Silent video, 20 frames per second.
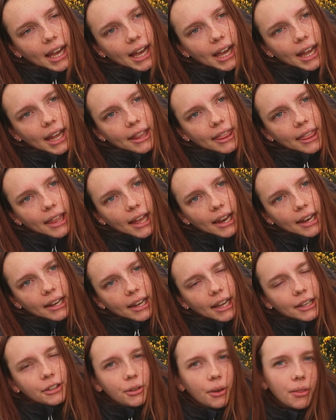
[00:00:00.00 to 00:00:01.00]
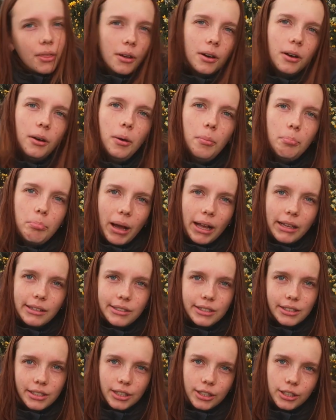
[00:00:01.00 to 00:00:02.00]
and then I took the
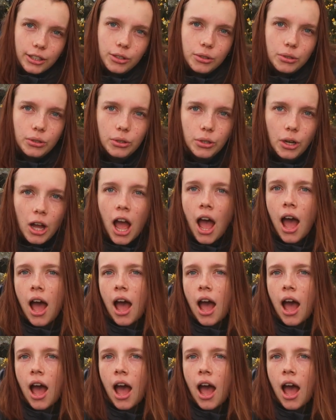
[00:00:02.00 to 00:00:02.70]
bus to